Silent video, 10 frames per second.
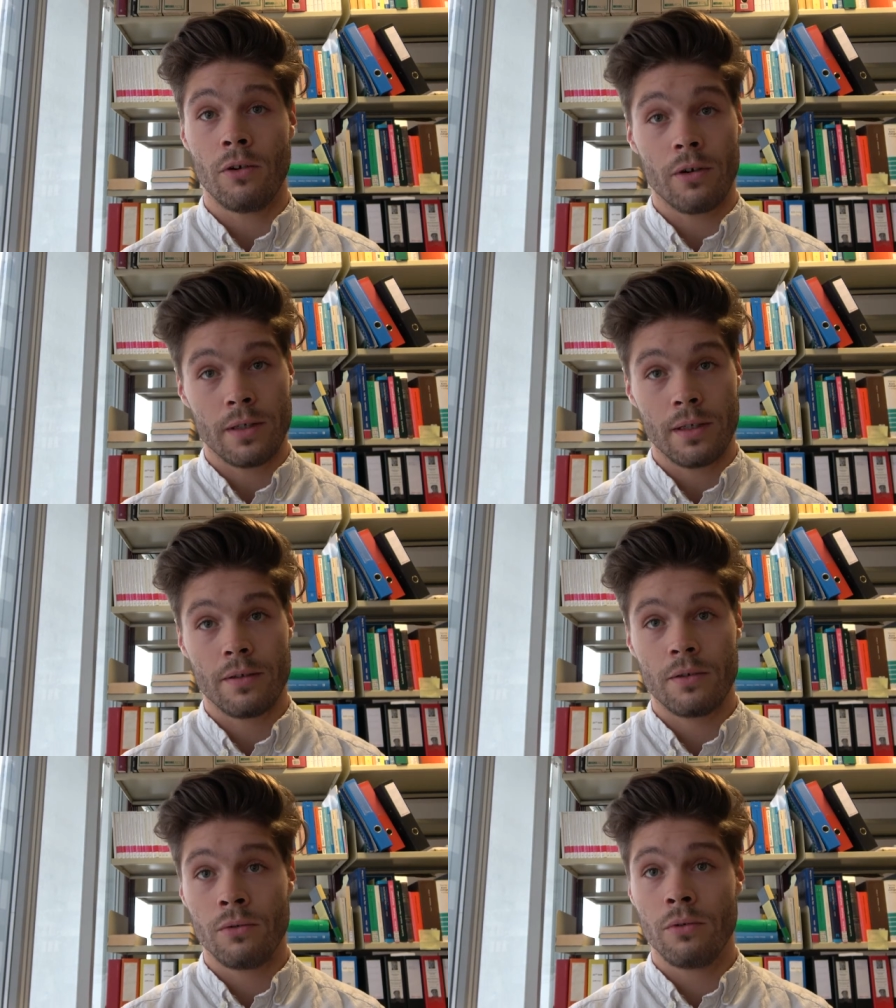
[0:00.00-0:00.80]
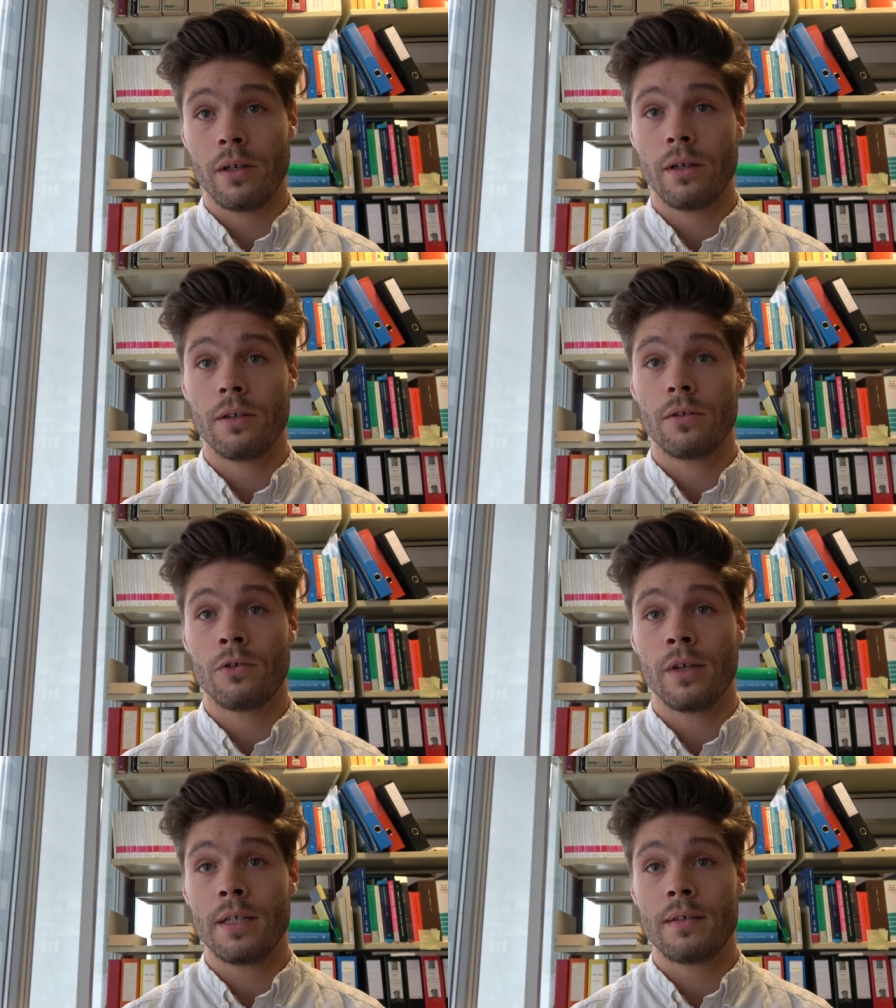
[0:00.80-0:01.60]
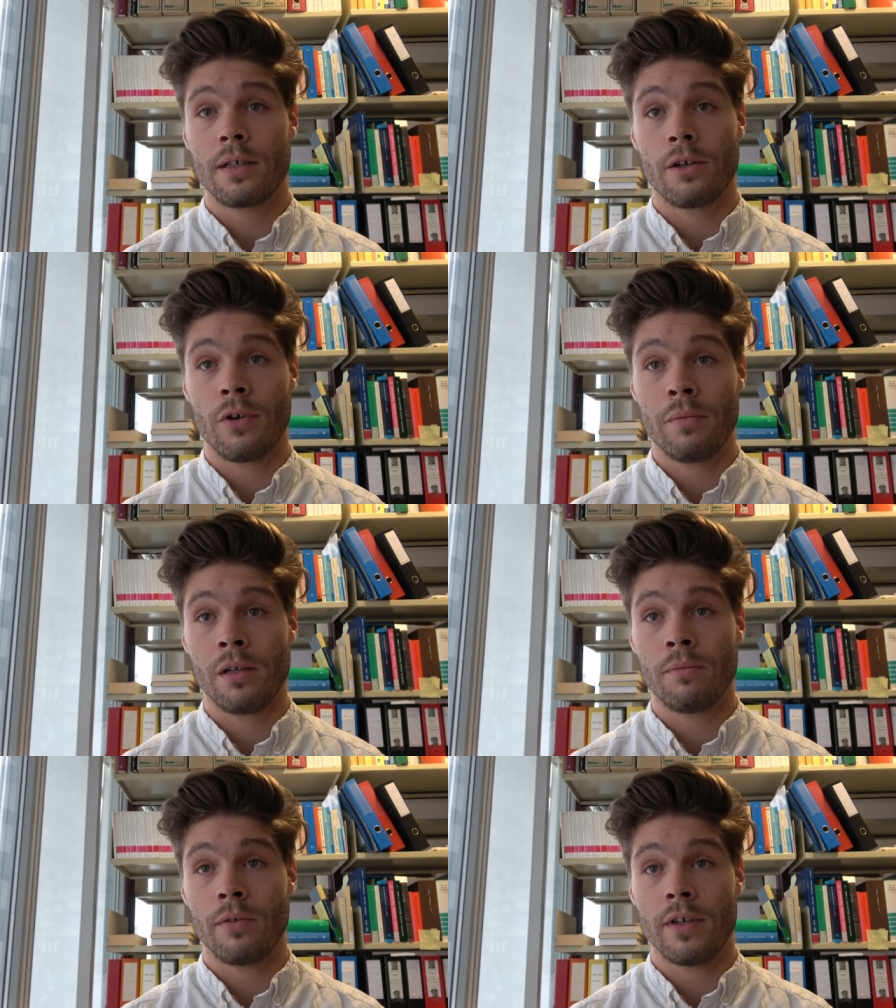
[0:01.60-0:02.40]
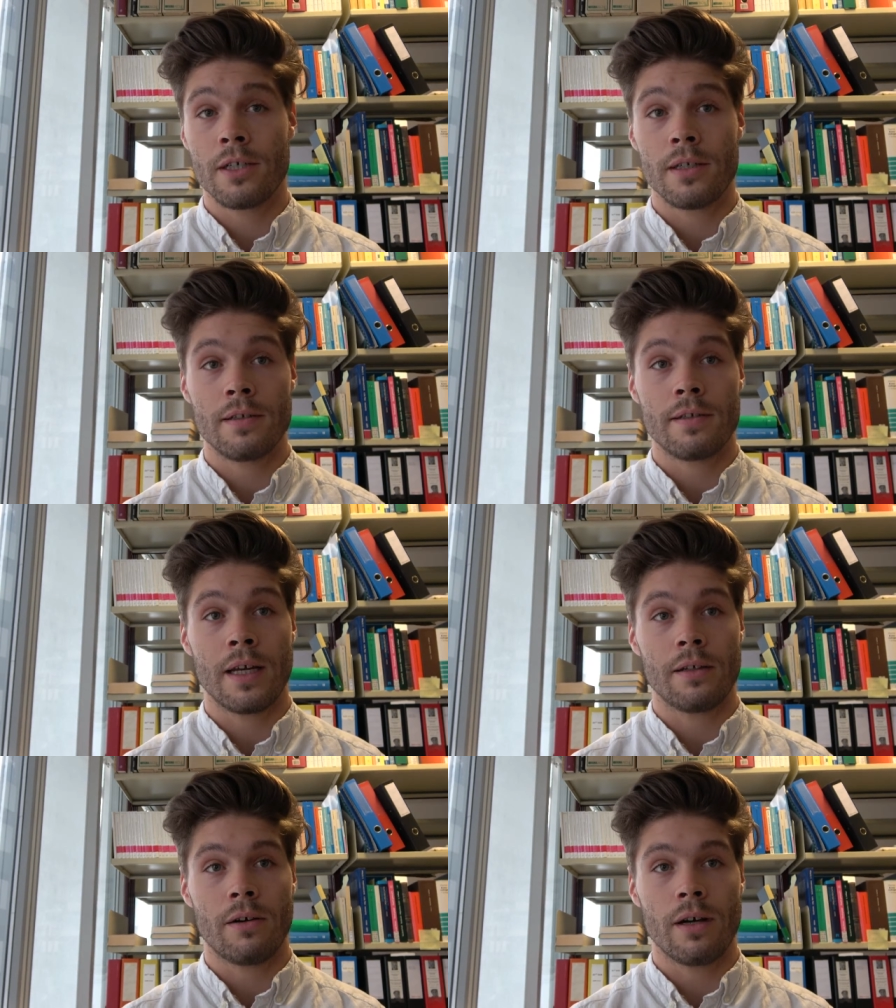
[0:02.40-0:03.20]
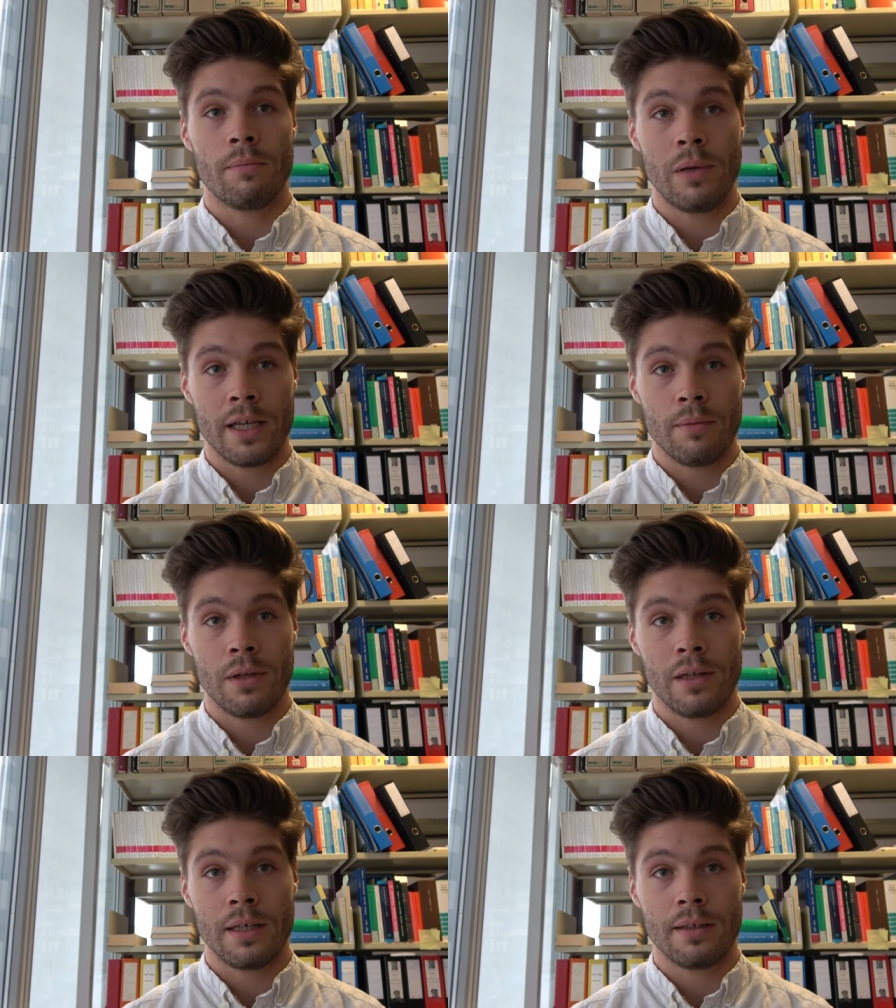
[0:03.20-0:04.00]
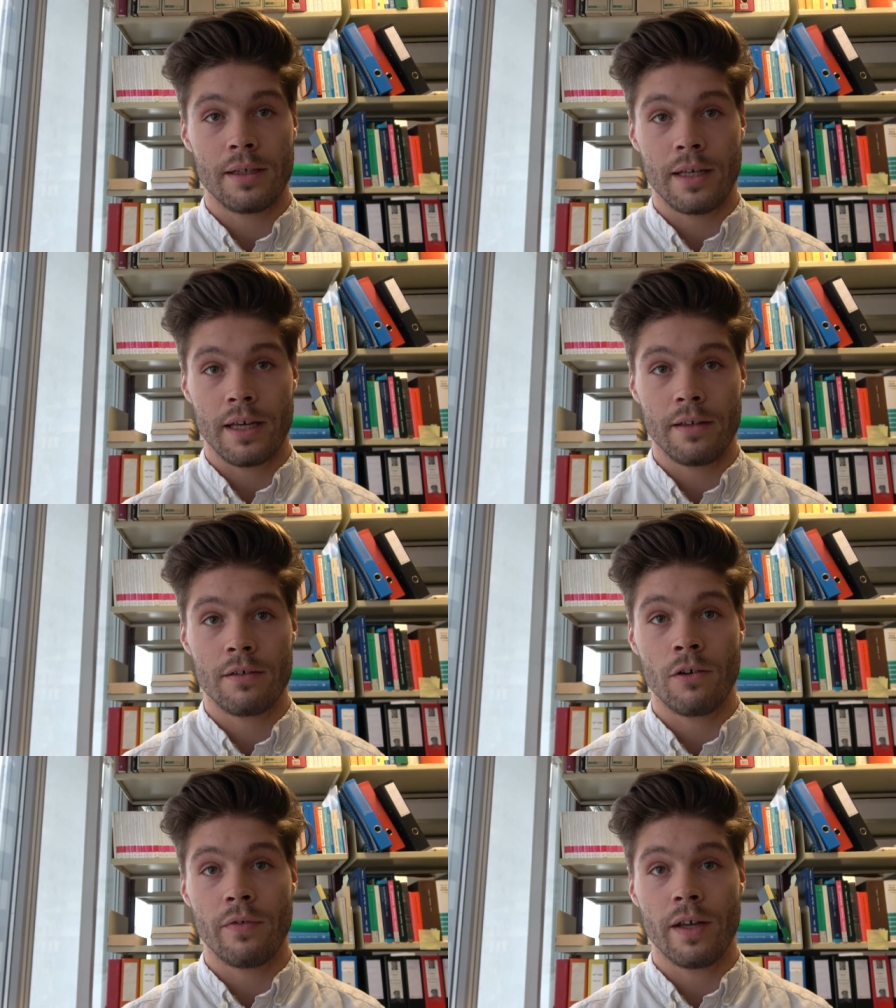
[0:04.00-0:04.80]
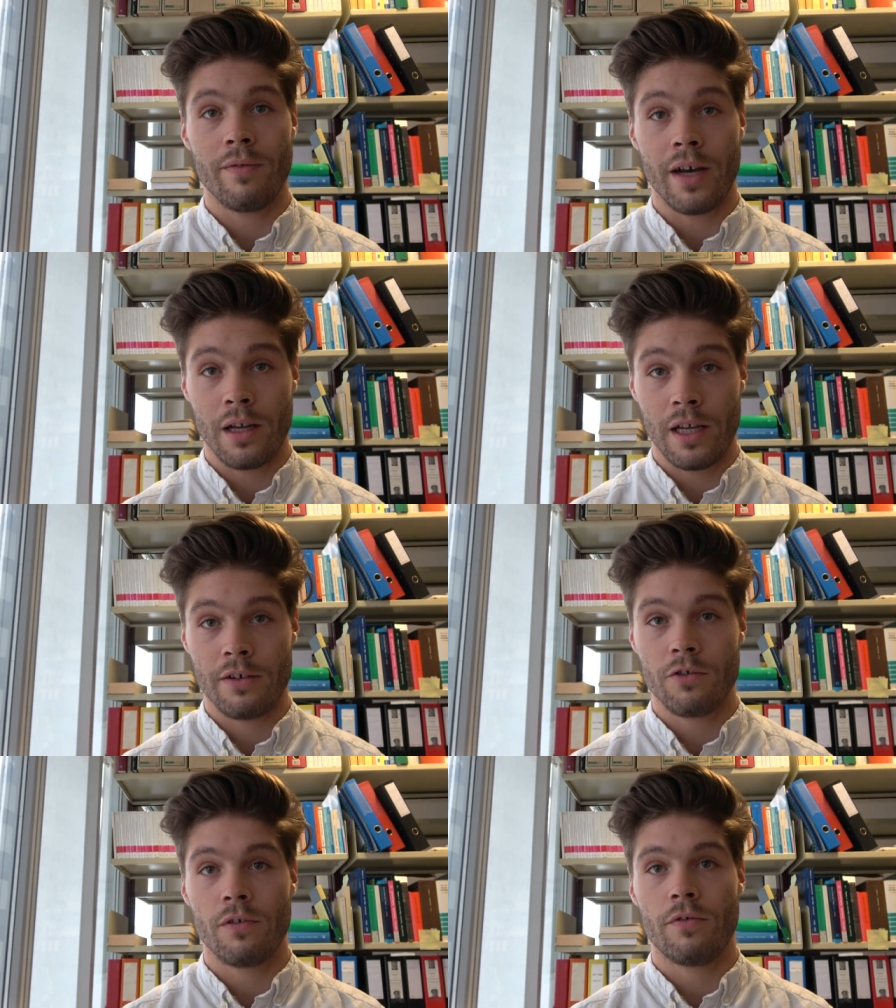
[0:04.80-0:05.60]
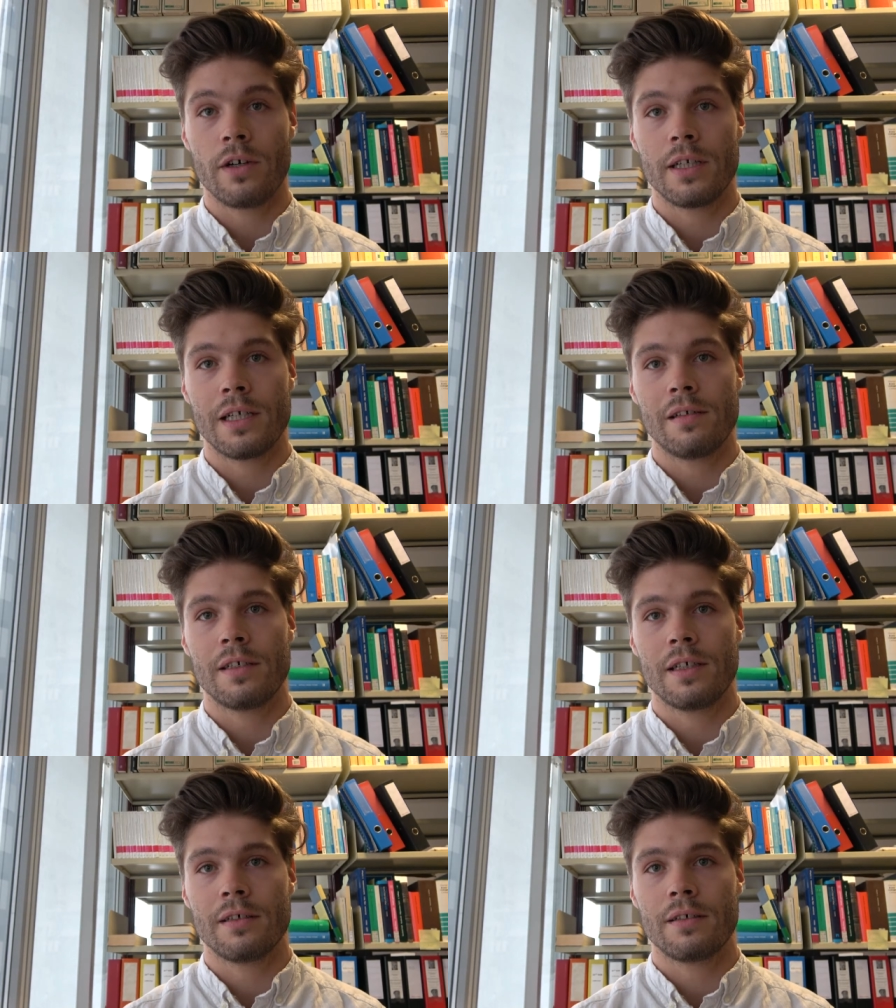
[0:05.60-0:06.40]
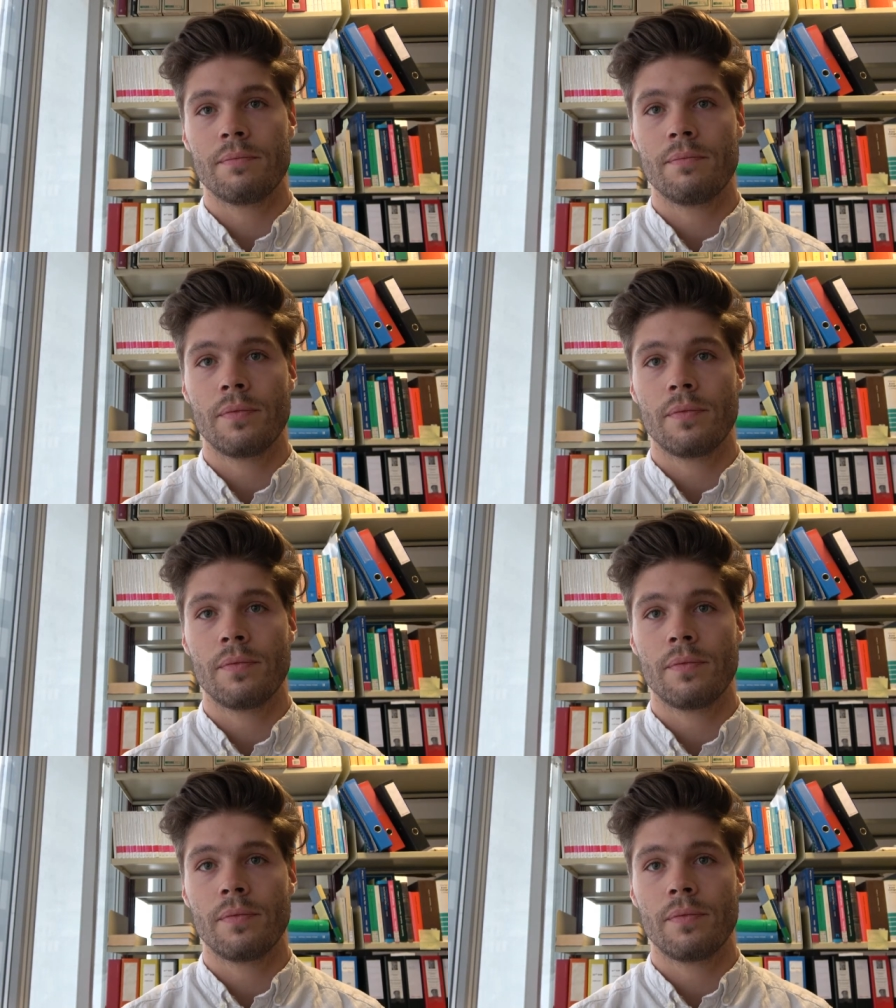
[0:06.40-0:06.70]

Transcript: Ordinance 2 treats the criminal provisions that are applicable in the case of a violation of Article 6.